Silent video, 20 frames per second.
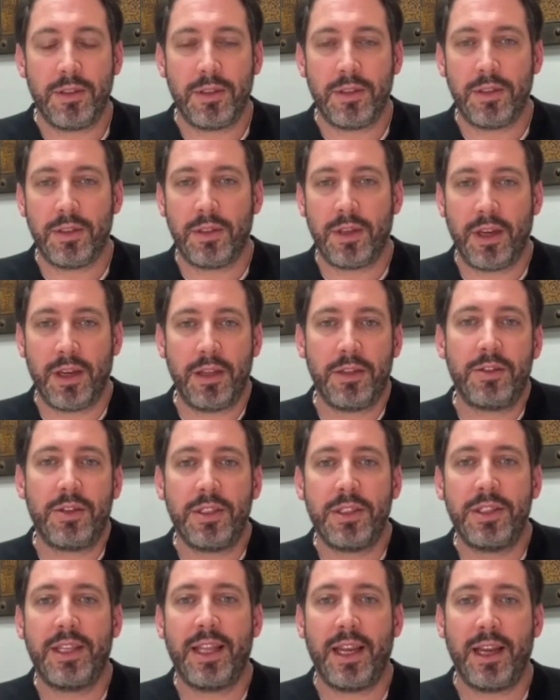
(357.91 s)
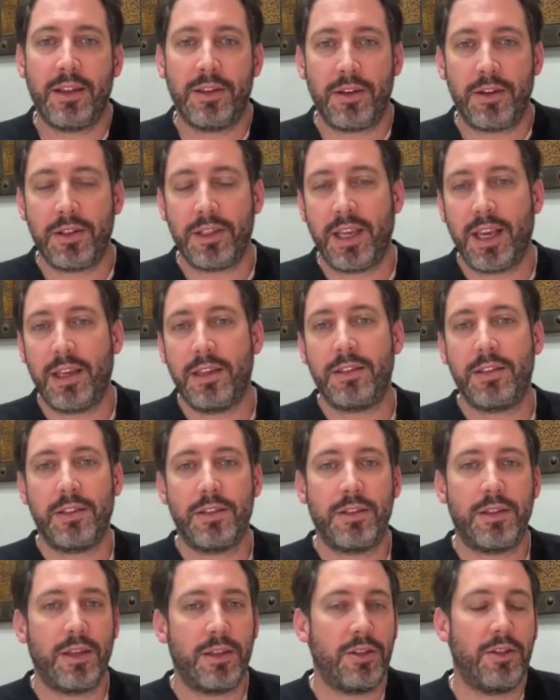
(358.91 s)
I understand there's
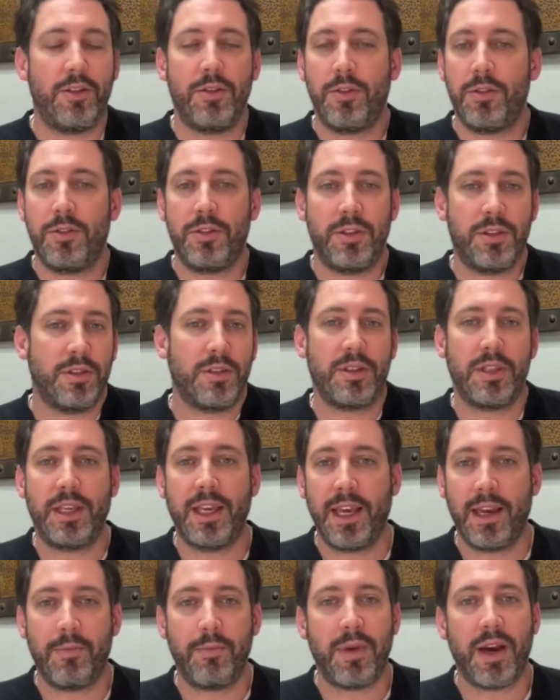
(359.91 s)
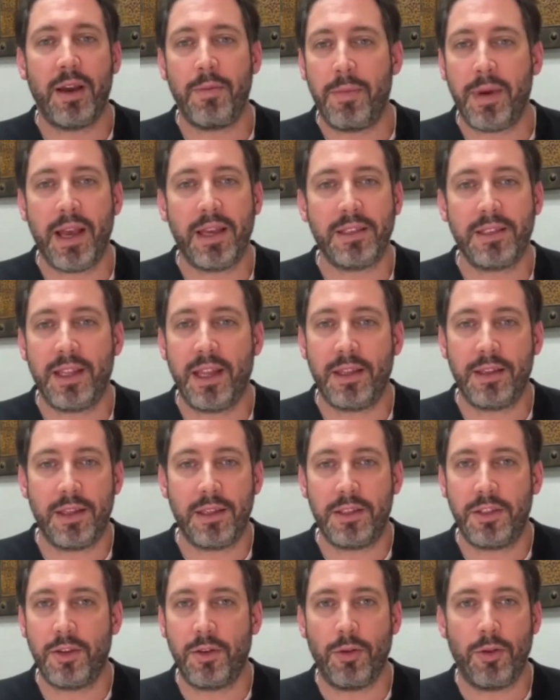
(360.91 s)
cases that you just can't bypass that.
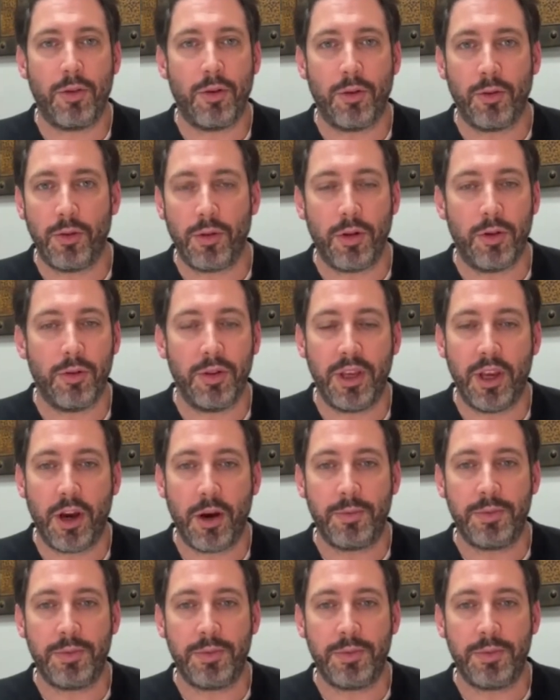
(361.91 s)
That's your only